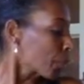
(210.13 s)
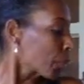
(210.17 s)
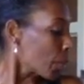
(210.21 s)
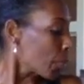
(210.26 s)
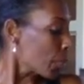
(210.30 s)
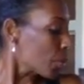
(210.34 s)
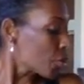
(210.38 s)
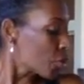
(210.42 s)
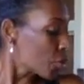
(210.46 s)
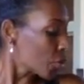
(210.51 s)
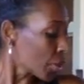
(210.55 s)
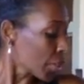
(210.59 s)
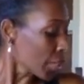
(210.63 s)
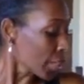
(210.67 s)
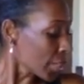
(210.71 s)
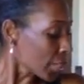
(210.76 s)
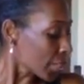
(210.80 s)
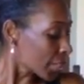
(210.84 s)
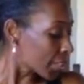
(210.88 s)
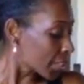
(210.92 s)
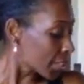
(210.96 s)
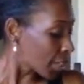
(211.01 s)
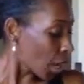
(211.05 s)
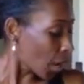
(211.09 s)
But during the
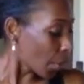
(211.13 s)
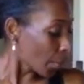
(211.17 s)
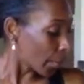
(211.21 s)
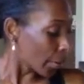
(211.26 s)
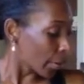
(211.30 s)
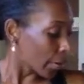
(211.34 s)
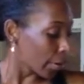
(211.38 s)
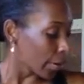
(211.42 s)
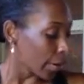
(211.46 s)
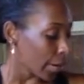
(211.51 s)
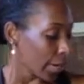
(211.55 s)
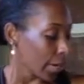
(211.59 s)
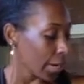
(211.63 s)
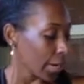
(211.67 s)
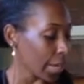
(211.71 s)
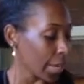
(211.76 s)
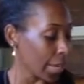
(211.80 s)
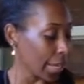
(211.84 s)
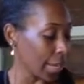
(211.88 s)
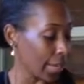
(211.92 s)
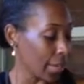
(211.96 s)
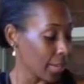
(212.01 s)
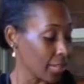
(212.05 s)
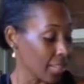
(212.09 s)
summer,
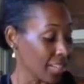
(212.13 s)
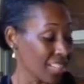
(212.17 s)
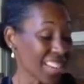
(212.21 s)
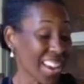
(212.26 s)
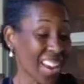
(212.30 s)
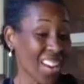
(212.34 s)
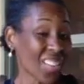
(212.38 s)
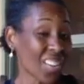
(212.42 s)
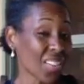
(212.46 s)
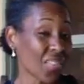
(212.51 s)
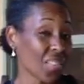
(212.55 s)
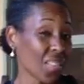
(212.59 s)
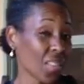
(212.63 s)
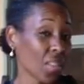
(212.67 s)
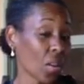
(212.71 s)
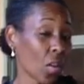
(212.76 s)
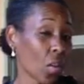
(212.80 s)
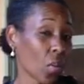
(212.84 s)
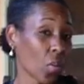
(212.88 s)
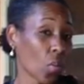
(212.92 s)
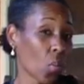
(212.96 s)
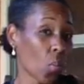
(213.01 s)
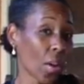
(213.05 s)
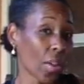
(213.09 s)
and now even though
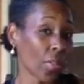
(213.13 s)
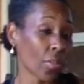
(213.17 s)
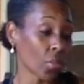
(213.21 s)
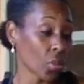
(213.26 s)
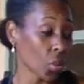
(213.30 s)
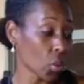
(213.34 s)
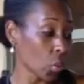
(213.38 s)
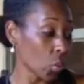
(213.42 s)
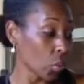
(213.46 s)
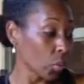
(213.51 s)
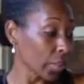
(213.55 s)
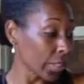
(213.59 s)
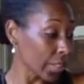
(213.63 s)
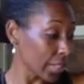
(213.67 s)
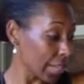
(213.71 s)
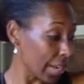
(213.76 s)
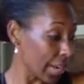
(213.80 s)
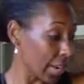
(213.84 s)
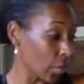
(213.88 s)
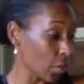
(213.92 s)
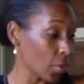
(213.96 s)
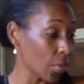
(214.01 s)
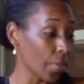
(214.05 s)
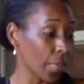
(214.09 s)
the weather's cooling
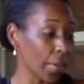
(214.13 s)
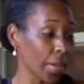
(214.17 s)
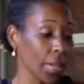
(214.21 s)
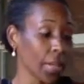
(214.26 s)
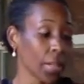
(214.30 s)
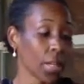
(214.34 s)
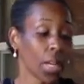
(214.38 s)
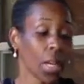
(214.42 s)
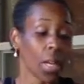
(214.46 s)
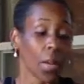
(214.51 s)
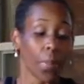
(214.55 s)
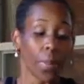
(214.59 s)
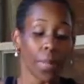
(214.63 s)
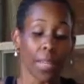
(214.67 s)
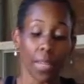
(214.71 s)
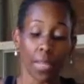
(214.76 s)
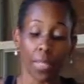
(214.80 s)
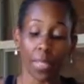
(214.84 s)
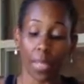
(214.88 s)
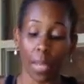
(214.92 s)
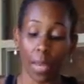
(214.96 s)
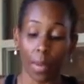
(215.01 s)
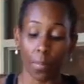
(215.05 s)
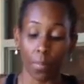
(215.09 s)
down a bit,
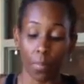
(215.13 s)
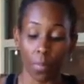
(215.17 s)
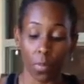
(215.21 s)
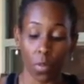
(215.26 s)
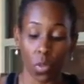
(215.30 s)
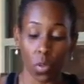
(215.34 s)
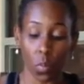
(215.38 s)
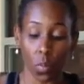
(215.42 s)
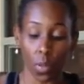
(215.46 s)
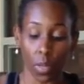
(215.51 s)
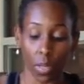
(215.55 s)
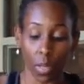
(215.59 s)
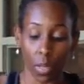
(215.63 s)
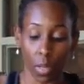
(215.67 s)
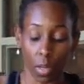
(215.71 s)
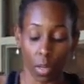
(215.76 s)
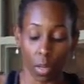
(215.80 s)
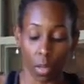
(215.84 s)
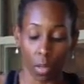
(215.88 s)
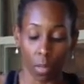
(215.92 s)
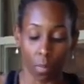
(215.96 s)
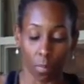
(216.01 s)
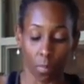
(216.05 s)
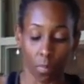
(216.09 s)
because I'm doing
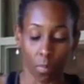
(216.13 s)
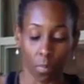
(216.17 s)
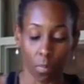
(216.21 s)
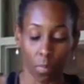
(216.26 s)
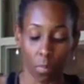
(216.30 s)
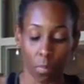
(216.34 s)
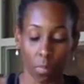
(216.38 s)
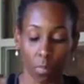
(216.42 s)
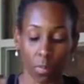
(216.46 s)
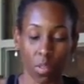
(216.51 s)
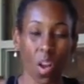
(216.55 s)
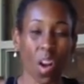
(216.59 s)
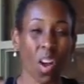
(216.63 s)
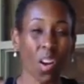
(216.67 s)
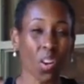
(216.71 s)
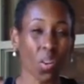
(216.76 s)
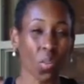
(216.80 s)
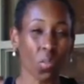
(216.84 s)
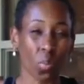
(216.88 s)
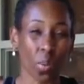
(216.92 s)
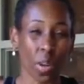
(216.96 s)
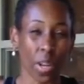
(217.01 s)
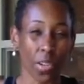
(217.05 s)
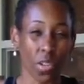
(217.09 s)
longer
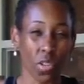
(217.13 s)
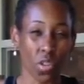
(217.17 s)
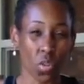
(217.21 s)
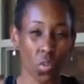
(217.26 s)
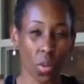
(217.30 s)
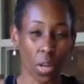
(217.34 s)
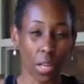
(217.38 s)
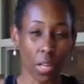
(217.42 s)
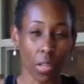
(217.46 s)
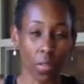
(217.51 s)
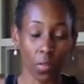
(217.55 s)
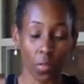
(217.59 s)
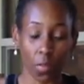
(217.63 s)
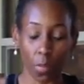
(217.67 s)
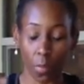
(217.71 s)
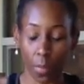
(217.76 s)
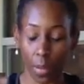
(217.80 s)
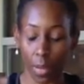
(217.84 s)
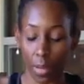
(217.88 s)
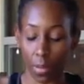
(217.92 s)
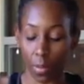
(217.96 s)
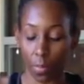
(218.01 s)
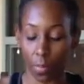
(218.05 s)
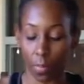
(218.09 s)
runs, training for
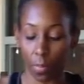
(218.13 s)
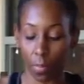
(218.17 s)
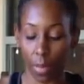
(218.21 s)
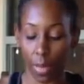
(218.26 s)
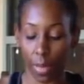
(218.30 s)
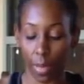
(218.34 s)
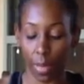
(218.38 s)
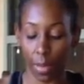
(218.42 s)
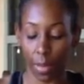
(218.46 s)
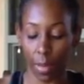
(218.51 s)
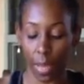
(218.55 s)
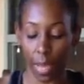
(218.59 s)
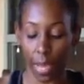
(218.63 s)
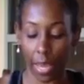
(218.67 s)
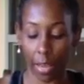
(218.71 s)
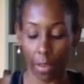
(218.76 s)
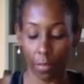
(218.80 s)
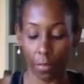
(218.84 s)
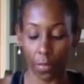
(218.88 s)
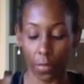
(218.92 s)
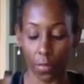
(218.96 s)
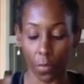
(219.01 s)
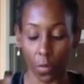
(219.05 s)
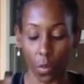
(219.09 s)
my
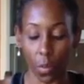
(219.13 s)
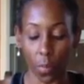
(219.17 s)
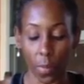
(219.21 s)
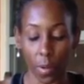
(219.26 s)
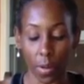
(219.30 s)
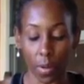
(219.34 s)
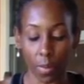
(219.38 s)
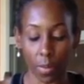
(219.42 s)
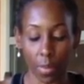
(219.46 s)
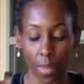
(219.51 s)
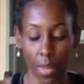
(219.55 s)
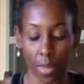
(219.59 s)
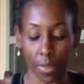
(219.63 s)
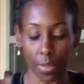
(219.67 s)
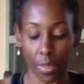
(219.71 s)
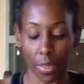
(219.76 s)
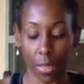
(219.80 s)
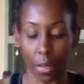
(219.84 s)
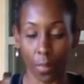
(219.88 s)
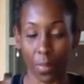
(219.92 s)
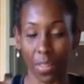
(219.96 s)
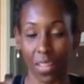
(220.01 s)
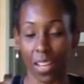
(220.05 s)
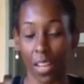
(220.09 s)
half and full marathons
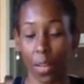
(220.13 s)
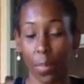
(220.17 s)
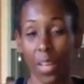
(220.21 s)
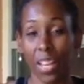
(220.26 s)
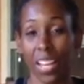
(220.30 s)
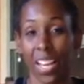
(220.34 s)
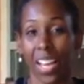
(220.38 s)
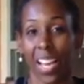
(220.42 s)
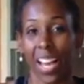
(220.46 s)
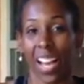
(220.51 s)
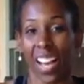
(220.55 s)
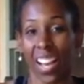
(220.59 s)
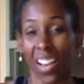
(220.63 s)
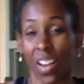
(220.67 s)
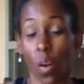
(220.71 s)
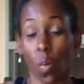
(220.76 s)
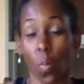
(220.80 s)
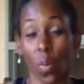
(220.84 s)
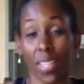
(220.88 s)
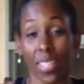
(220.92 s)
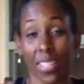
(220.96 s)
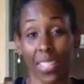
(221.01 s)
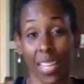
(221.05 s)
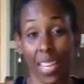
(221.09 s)
coming up, I
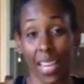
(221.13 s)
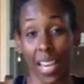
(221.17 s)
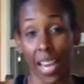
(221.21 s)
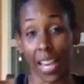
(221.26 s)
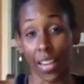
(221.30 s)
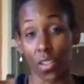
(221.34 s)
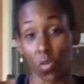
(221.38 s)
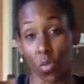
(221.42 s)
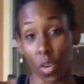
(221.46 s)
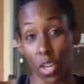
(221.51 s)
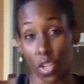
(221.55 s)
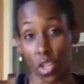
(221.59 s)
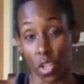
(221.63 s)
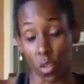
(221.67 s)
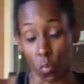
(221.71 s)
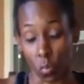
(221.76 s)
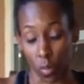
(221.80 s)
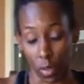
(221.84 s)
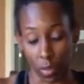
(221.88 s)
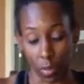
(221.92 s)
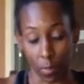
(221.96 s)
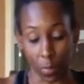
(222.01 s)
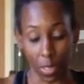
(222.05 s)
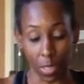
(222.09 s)
always take hydration
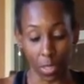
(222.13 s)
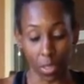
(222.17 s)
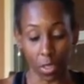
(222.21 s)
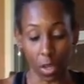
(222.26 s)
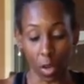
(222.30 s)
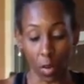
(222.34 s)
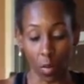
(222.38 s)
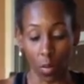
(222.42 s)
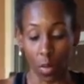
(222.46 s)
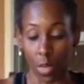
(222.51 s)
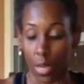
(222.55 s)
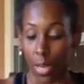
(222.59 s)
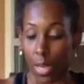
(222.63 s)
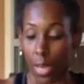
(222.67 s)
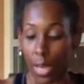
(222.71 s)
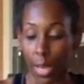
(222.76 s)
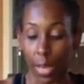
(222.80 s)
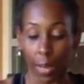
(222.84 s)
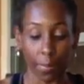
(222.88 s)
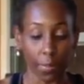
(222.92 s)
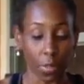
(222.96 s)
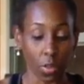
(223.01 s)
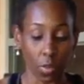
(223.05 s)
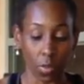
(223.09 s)
with me. So
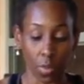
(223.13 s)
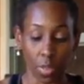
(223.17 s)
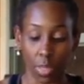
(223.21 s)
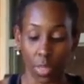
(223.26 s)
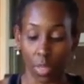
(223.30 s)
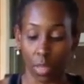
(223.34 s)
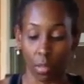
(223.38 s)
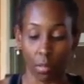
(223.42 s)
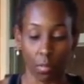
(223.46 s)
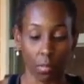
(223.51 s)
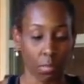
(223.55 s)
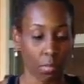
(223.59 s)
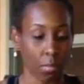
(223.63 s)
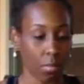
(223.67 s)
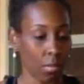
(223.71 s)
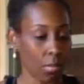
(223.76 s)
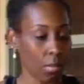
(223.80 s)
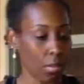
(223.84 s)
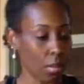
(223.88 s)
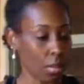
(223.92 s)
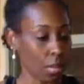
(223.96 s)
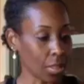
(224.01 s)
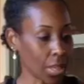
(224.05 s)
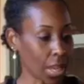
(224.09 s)
I'm using
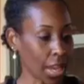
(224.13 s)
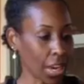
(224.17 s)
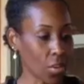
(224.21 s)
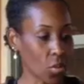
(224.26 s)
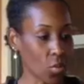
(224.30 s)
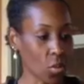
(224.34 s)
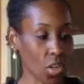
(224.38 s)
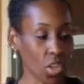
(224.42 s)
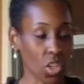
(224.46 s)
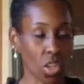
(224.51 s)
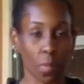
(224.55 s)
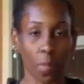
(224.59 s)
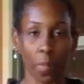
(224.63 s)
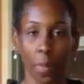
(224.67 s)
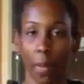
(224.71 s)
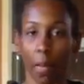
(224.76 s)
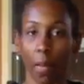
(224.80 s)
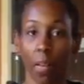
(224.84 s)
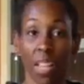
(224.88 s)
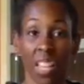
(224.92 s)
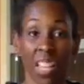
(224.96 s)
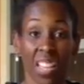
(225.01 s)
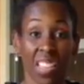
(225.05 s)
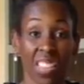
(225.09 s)
this hydration belt.
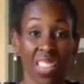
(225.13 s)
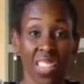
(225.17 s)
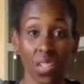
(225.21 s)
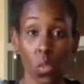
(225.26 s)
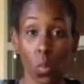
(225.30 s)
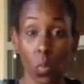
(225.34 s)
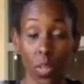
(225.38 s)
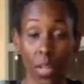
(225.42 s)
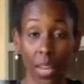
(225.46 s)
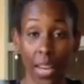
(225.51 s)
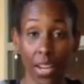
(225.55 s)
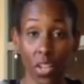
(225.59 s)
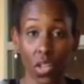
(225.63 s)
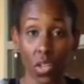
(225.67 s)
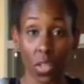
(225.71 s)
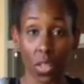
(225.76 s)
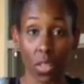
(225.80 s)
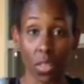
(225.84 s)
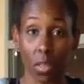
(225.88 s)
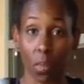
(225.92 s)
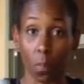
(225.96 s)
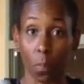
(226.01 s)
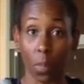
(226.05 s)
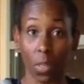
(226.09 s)
This one actually
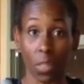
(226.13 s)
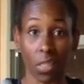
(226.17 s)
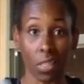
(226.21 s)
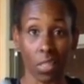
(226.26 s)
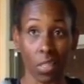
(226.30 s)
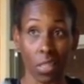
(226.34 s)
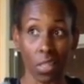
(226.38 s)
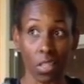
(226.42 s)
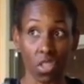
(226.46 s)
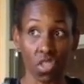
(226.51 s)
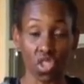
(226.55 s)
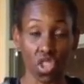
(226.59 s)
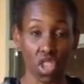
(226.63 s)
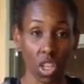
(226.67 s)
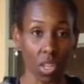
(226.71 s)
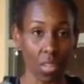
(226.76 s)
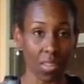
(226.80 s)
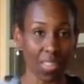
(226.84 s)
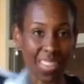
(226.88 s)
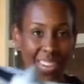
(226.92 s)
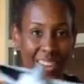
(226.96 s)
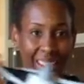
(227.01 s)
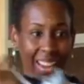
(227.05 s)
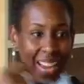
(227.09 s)
is a BCG
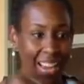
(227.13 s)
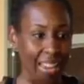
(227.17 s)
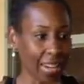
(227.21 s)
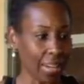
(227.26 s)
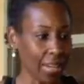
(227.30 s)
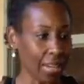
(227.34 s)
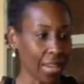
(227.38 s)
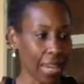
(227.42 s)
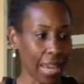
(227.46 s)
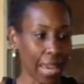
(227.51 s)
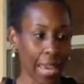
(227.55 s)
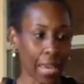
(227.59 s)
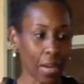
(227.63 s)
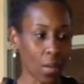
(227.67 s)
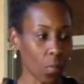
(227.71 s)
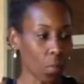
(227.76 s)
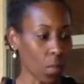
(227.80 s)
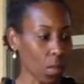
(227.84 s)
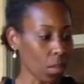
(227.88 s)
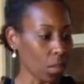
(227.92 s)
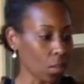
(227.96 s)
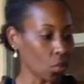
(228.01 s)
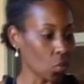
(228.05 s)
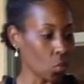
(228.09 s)
that I got at
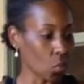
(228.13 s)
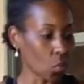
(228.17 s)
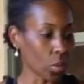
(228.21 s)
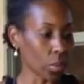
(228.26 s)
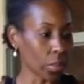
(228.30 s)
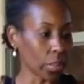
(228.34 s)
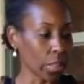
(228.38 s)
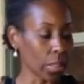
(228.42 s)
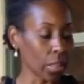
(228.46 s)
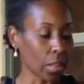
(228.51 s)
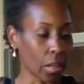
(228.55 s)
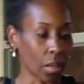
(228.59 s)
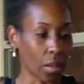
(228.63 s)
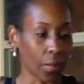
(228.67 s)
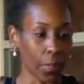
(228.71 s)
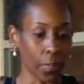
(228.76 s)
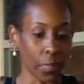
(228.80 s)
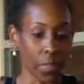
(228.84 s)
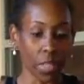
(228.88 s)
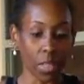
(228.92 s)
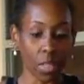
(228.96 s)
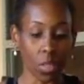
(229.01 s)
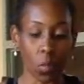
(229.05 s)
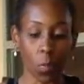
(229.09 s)
Academy. It's really
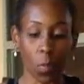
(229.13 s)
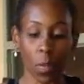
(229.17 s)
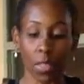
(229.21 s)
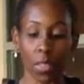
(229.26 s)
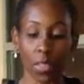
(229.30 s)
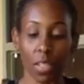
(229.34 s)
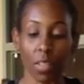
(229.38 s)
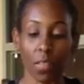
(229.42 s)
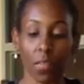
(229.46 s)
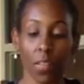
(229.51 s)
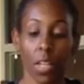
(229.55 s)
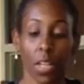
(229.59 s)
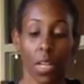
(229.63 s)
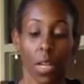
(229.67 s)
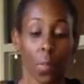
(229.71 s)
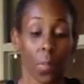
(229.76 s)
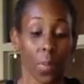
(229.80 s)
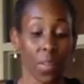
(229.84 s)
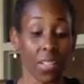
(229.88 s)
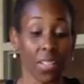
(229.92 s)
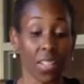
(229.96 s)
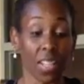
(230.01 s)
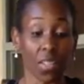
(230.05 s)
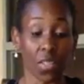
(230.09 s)
inexpensive,
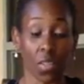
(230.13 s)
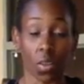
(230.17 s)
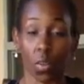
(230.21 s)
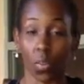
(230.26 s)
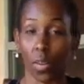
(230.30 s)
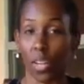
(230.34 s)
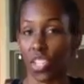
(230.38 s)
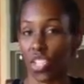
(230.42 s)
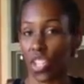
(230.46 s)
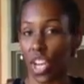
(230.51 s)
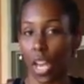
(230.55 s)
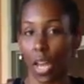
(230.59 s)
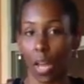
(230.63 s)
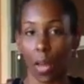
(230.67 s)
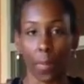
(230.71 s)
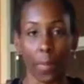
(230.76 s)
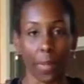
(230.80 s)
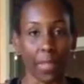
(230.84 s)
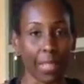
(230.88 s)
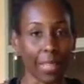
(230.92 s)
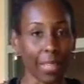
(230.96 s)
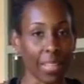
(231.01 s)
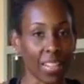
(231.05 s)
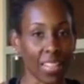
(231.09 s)
but it does a great job.
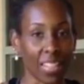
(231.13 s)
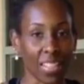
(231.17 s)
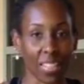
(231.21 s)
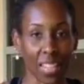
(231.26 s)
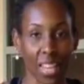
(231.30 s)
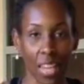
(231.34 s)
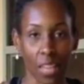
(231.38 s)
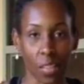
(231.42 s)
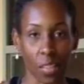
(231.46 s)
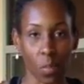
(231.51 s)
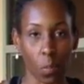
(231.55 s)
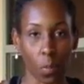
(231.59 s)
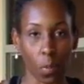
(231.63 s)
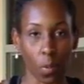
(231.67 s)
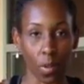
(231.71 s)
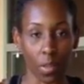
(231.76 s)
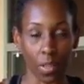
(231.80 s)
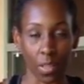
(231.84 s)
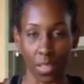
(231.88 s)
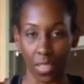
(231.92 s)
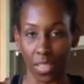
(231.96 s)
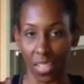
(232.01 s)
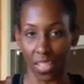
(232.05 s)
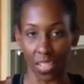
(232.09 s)
Again, it stays put,
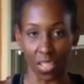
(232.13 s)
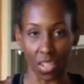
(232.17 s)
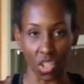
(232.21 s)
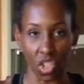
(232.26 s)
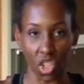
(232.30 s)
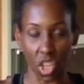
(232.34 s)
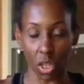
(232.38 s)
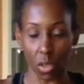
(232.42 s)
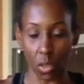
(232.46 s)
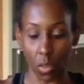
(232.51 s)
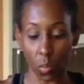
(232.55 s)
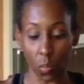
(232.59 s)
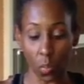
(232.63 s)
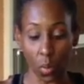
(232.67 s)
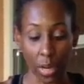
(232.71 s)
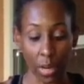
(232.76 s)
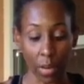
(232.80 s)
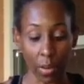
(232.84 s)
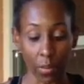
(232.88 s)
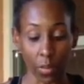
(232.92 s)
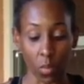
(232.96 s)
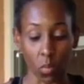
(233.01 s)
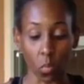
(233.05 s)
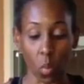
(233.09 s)
it doesn't jiggle
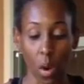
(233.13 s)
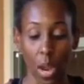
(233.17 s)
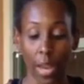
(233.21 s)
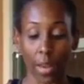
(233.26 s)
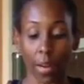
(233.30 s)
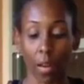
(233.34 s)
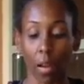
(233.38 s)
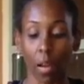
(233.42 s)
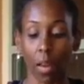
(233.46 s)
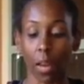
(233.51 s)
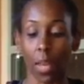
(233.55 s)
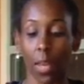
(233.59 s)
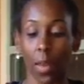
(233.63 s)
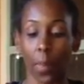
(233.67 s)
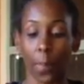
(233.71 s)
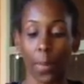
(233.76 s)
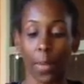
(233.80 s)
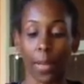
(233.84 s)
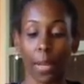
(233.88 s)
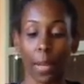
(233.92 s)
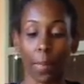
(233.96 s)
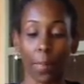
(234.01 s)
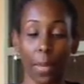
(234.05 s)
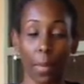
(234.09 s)
around and ride all up,
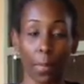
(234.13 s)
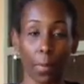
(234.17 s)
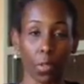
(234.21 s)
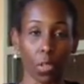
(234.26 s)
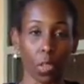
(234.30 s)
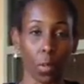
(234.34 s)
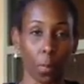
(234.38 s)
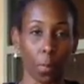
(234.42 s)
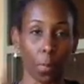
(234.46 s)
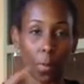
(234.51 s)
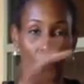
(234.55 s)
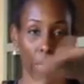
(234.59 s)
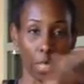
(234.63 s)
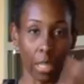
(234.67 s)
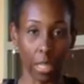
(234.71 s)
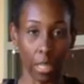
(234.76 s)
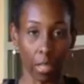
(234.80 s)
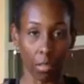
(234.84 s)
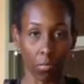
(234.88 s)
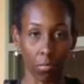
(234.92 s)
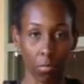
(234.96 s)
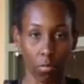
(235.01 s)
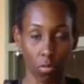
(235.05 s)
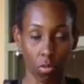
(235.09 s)
and I'm able to put
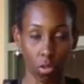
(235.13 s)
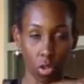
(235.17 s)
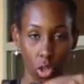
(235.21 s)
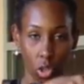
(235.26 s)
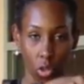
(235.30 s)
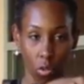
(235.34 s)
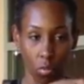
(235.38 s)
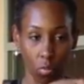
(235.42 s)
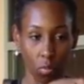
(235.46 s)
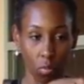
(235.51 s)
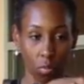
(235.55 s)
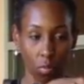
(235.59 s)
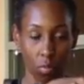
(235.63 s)
in 2